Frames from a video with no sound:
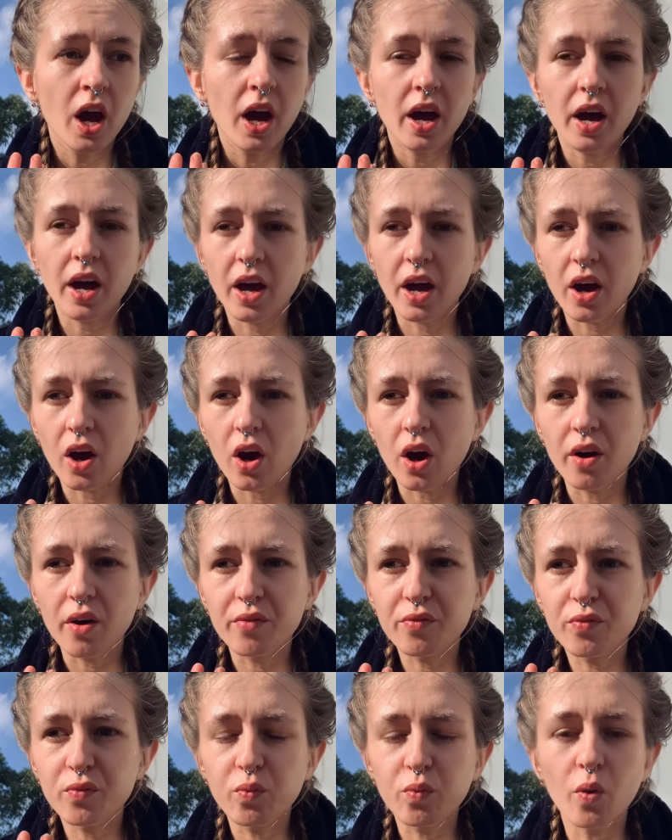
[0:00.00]
uh,
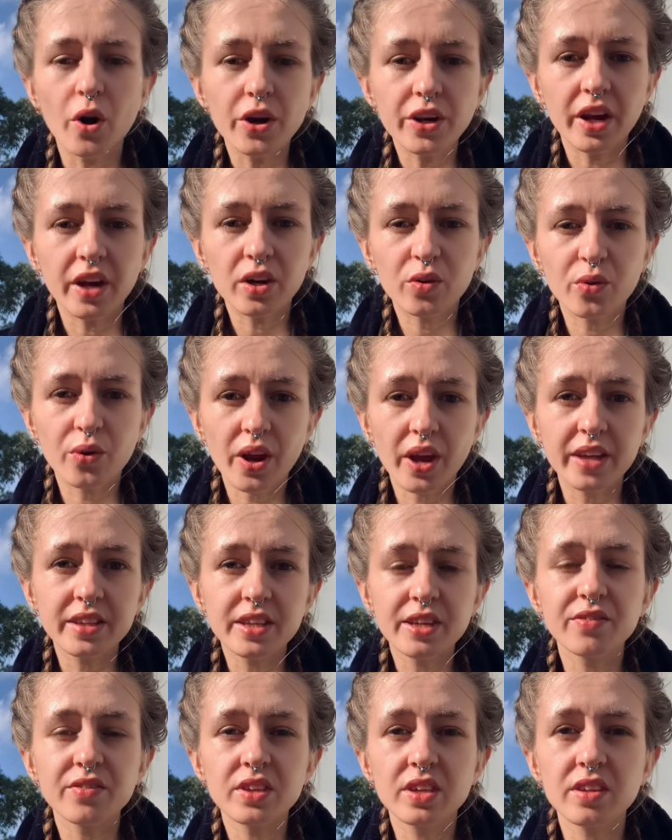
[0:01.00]
of work and
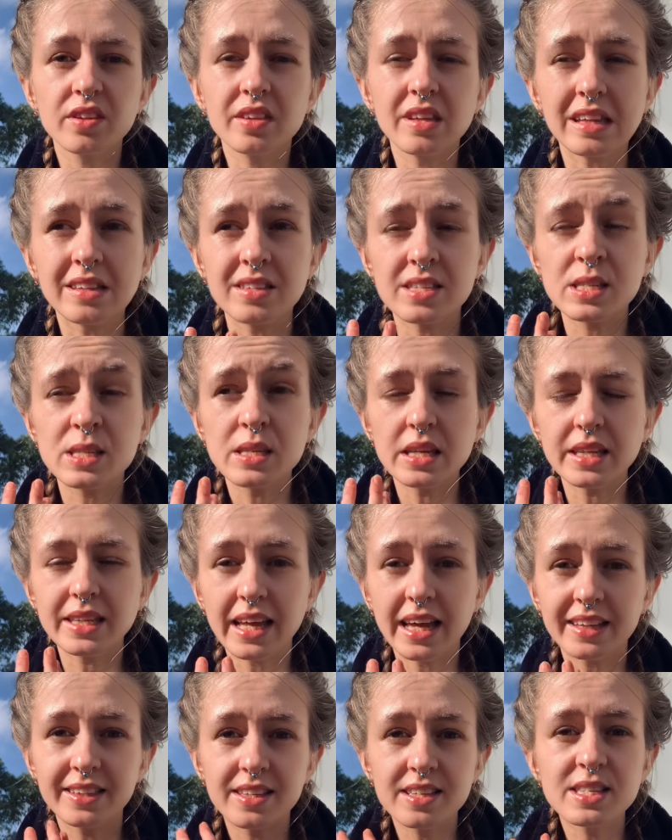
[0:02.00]
creativity that
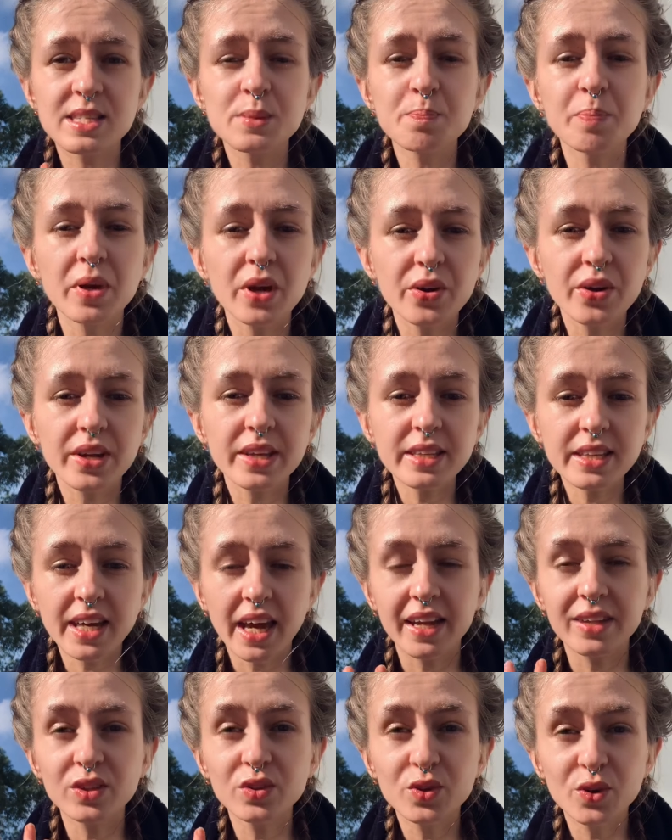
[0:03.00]
that a spirit
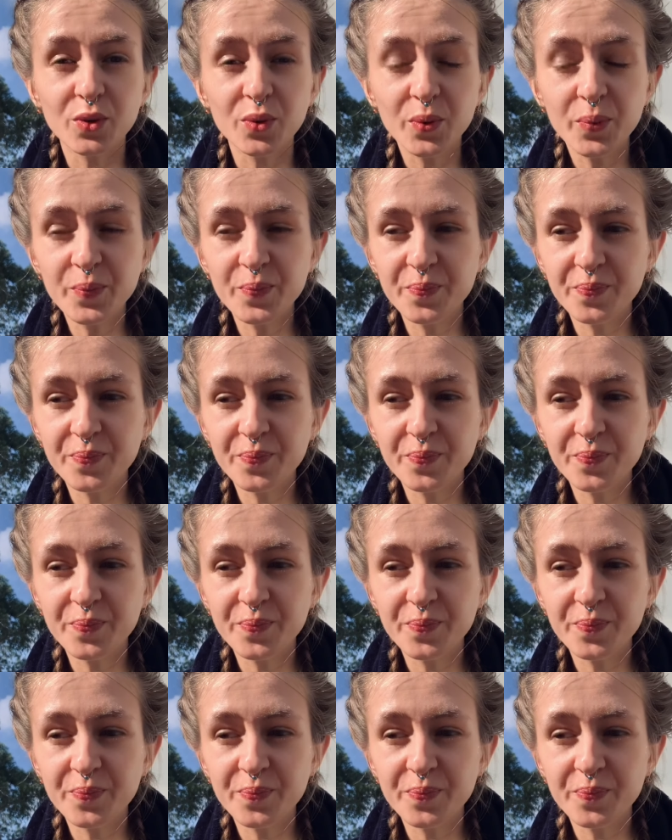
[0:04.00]
can do